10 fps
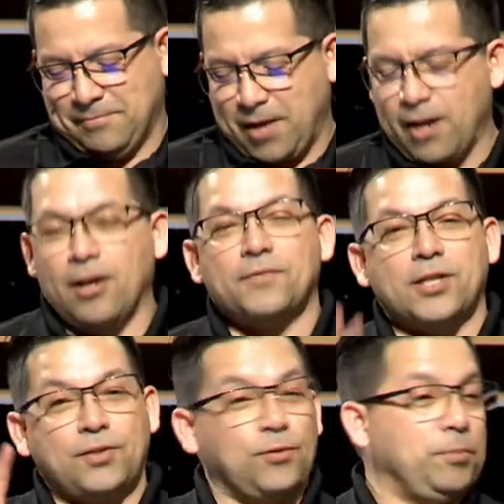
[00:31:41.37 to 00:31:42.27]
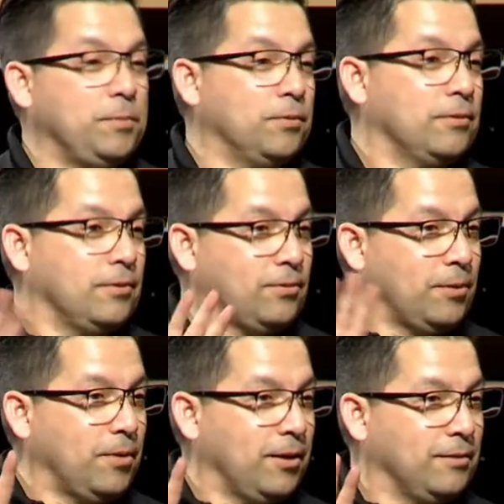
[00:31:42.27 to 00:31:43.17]
I love six foot people.
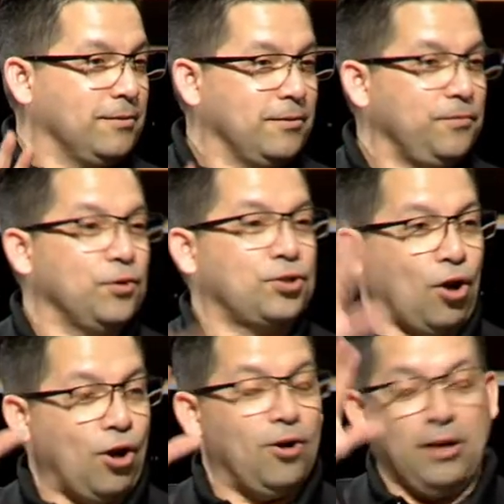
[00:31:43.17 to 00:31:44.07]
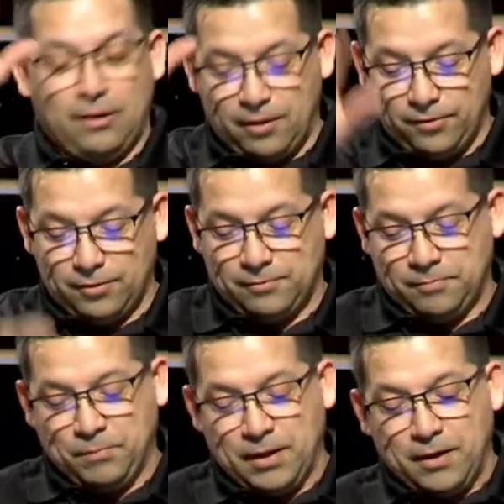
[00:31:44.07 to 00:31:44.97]
You're tall. I love you.
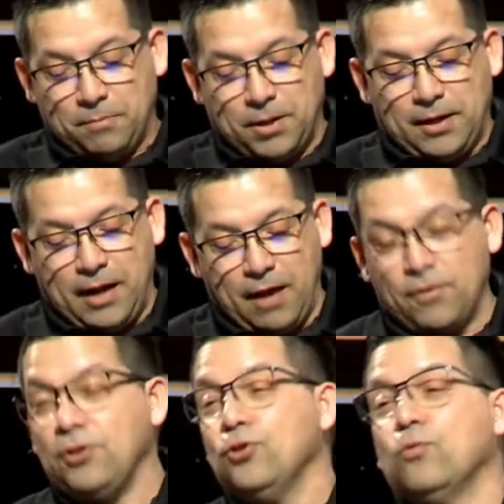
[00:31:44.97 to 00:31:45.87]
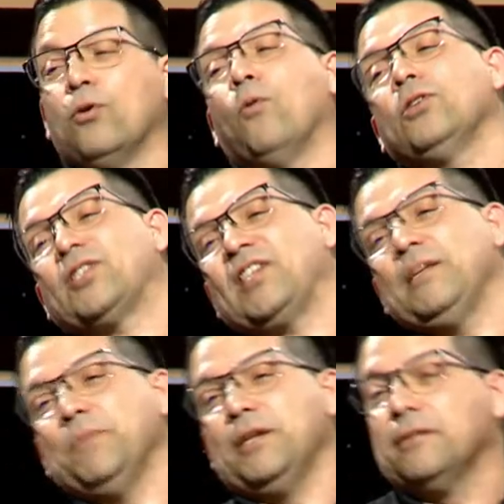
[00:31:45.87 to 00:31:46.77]
But in heaven, you will see
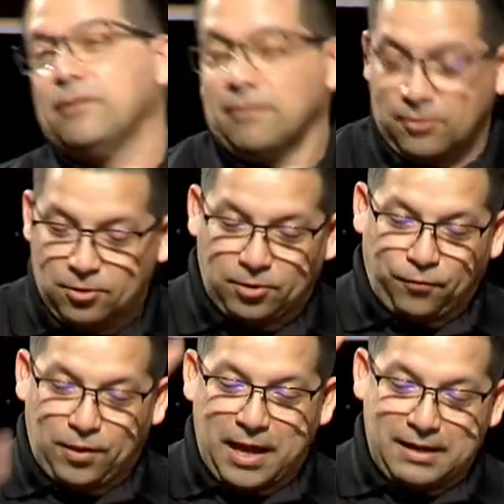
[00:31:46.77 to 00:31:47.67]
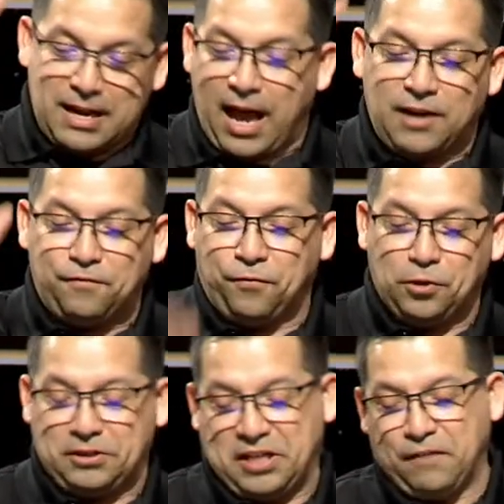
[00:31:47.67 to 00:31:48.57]
me. Look for that nine foot,
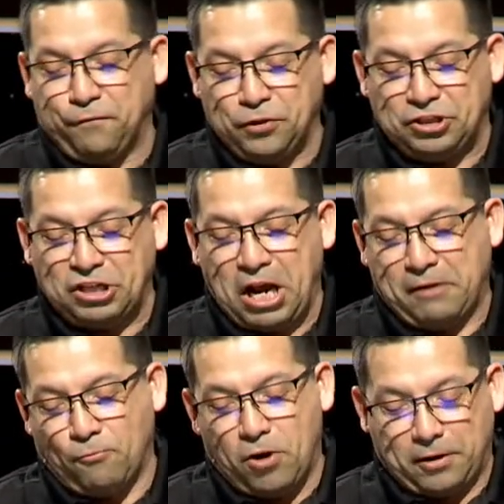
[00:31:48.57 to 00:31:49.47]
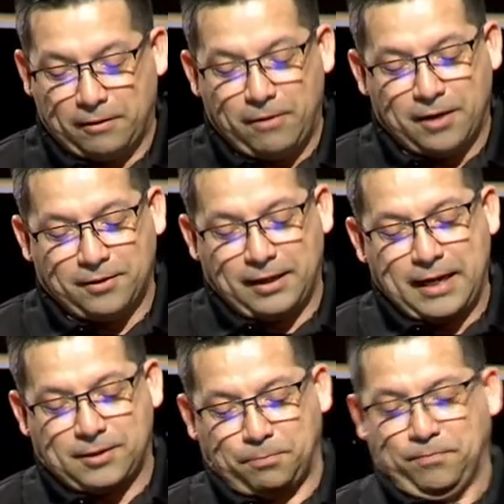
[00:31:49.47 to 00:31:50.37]
10 foot giant walking around the
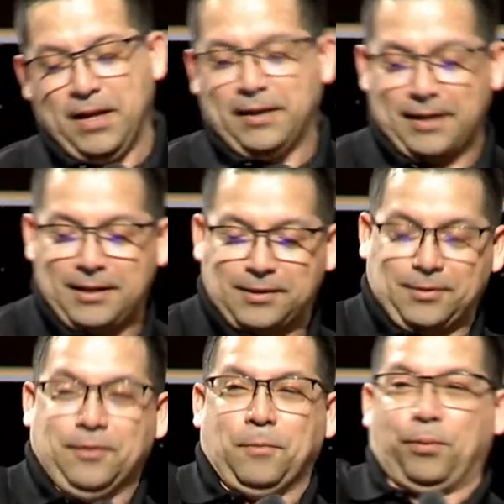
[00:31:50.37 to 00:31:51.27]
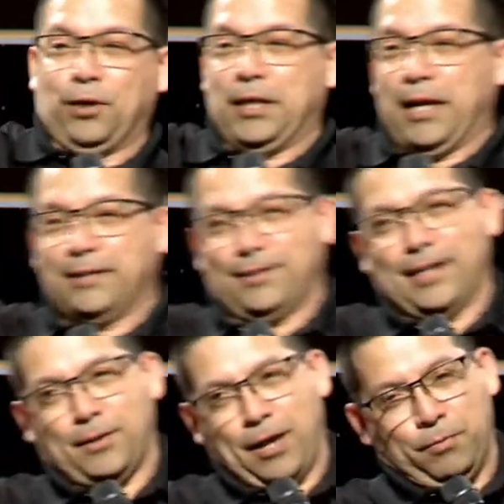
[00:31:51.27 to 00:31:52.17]
gates of gates, uh, the pearly gates. That,
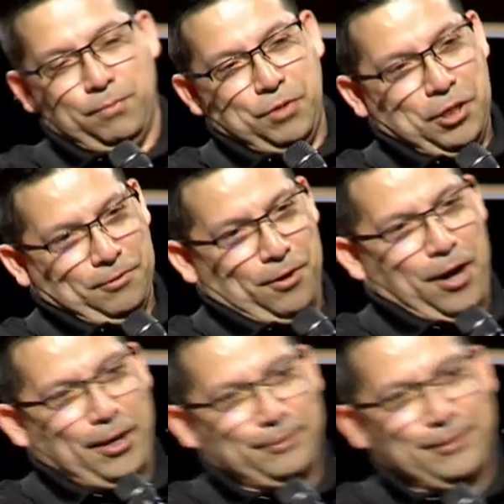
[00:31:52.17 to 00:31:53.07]
that'll be me, all right?